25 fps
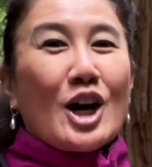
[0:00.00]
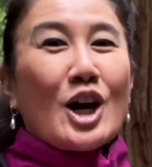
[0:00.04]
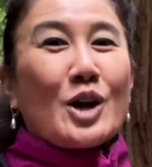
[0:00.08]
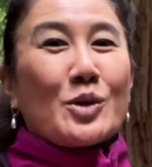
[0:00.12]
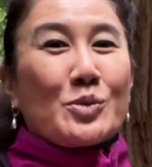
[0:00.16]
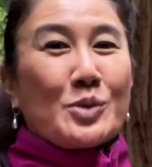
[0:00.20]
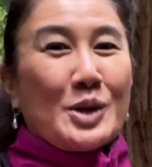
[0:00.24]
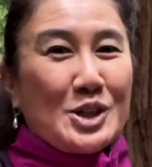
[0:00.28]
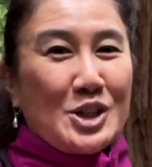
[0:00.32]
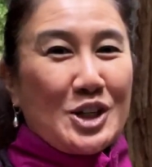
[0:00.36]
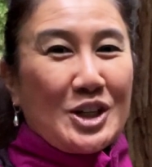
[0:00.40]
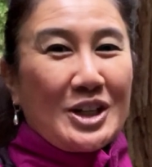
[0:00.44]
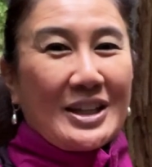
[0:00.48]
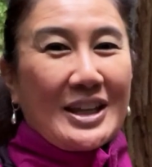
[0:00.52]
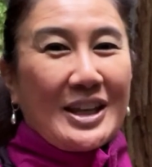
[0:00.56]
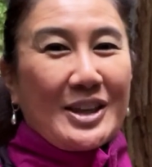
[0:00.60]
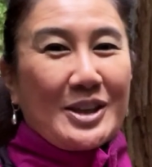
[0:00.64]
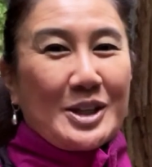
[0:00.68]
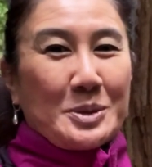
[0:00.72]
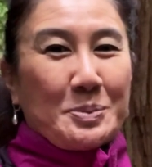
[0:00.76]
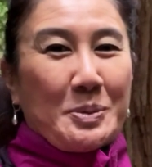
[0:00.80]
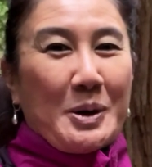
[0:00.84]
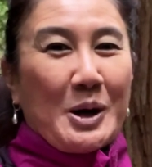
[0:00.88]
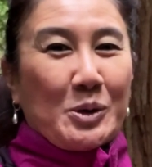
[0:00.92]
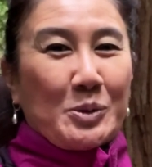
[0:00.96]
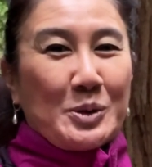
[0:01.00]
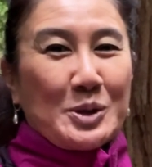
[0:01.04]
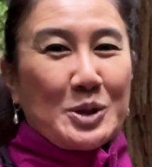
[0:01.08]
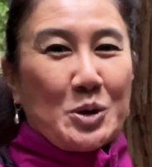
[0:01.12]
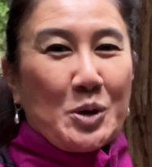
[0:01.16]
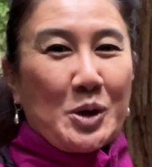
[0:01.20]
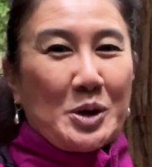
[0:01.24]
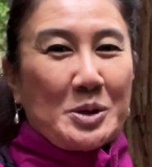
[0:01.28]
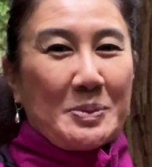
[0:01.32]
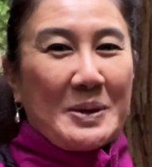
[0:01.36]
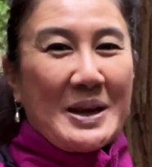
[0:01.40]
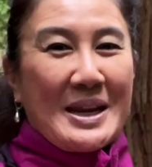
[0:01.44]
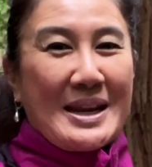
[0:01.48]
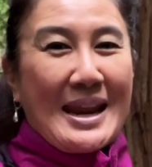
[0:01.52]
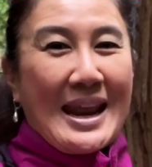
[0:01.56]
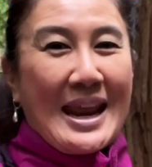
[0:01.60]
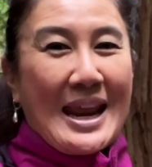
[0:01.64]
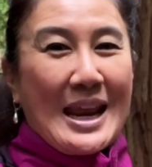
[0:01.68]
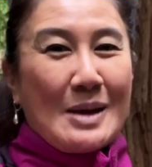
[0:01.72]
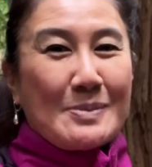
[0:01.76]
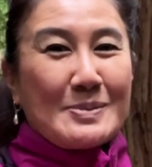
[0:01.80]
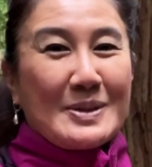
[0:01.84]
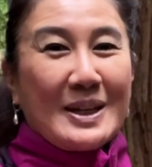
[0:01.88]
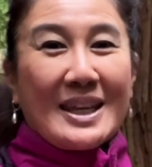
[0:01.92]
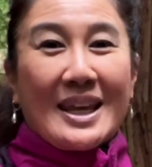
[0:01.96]
Originally, this park was going to be
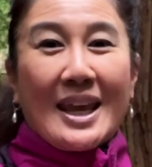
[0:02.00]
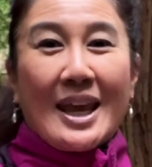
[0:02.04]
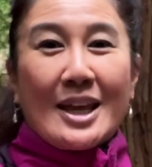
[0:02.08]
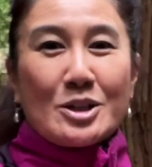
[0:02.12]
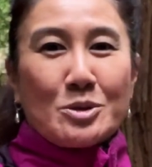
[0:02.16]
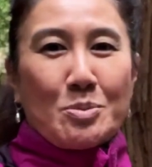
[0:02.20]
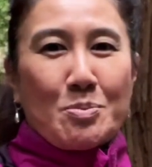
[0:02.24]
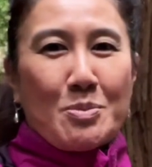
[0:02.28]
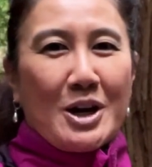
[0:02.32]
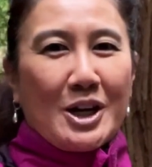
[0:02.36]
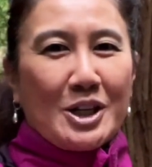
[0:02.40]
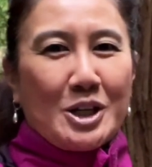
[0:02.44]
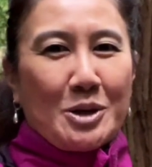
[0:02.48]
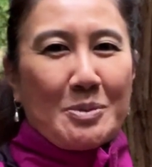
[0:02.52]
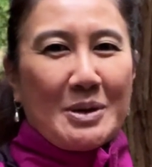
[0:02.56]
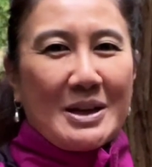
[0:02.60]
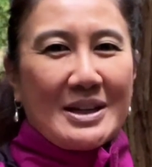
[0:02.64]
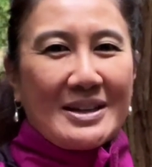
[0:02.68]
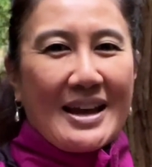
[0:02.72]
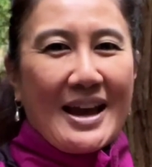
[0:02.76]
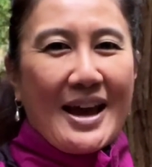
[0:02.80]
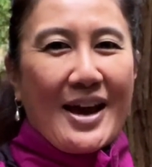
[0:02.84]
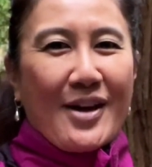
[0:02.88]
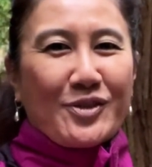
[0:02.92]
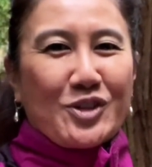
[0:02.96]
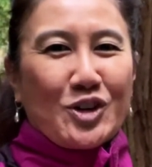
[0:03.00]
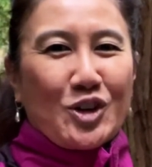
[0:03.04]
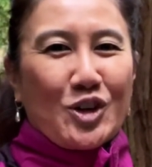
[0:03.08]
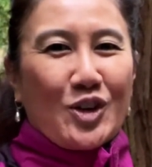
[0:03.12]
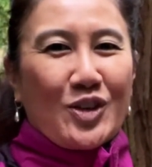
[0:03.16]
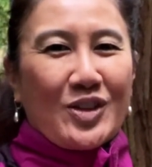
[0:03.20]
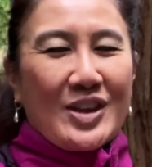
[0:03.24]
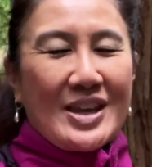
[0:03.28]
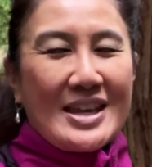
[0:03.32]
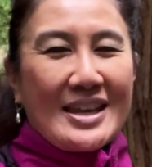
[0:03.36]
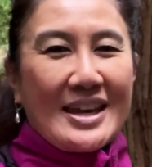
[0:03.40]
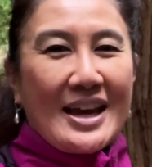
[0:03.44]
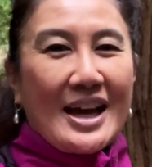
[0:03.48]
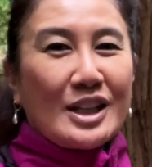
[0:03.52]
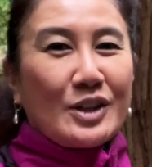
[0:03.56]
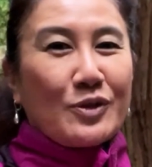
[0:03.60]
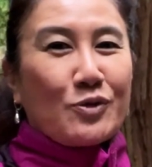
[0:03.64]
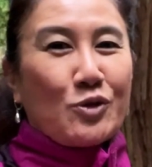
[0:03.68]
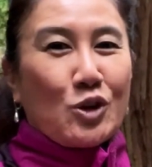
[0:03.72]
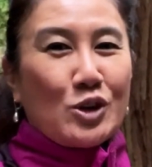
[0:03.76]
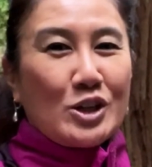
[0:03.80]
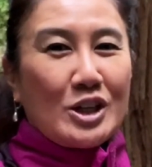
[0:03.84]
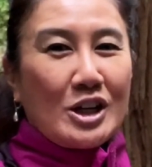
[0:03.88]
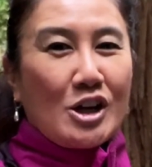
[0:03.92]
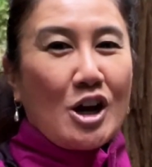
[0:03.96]
named Kent Monument after the
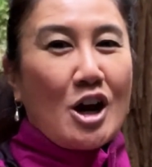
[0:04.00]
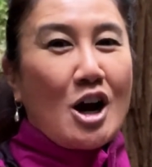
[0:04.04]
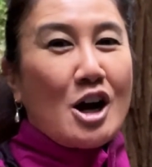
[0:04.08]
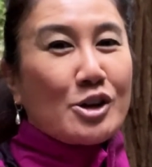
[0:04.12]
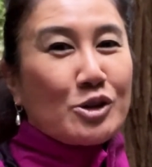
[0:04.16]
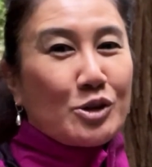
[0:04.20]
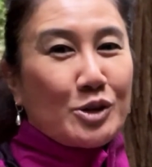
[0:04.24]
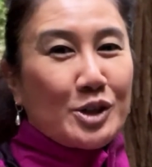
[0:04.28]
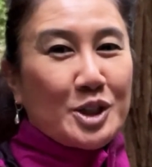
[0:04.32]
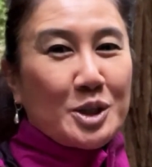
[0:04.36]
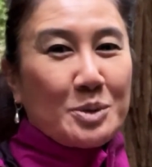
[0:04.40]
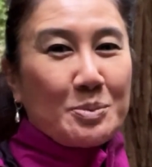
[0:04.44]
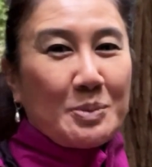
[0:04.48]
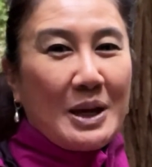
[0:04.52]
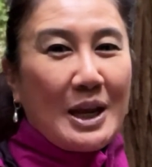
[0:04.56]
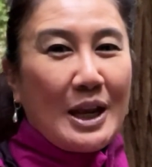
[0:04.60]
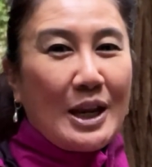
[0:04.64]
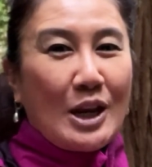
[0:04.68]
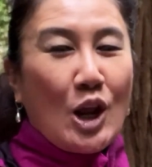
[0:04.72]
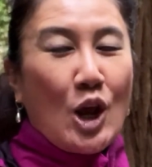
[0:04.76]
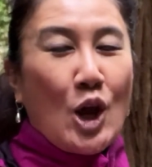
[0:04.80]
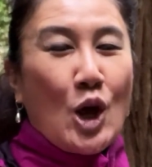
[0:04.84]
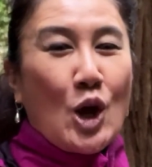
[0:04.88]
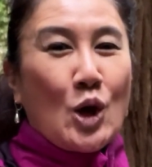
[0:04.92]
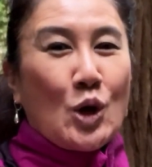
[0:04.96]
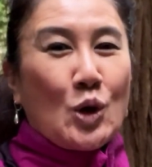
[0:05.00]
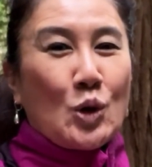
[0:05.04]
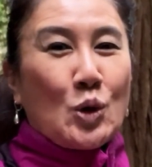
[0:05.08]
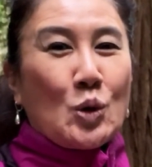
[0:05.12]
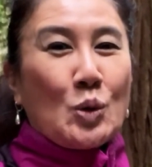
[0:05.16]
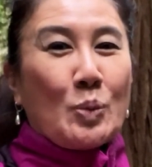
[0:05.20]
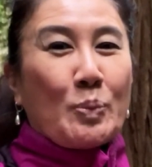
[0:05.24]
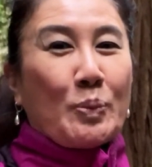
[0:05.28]
California congressman who